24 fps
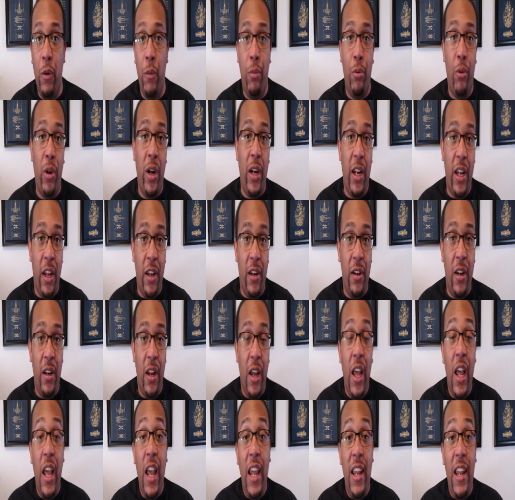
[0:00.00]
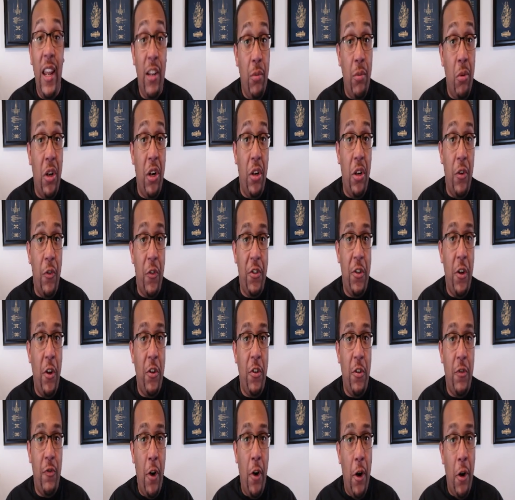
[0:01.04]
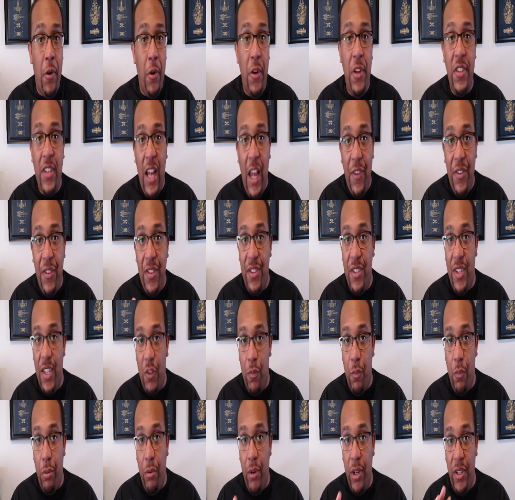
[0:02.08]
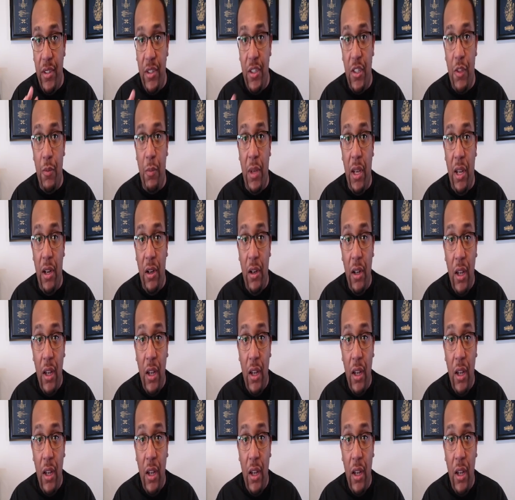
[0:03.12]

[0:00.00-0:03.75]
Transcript: point in. And that's what we're going to do for Sergeant Varro. He's going to have 6 points to spend.